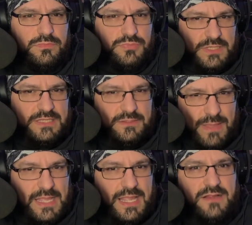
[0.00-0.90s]
It's like the
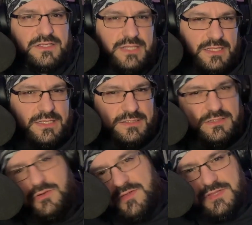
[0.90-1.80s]
main characters. I
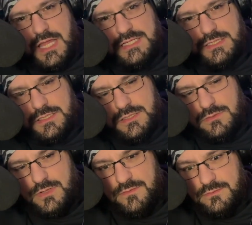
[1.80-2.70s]
guess they don't have the
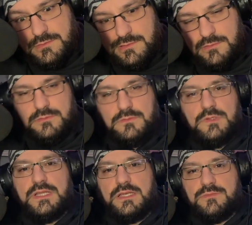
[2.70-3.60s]
licenses or whatever. I don't want
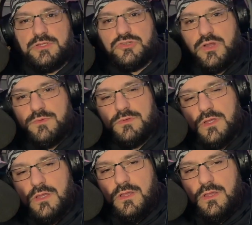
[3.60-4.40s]
to get them in trouble.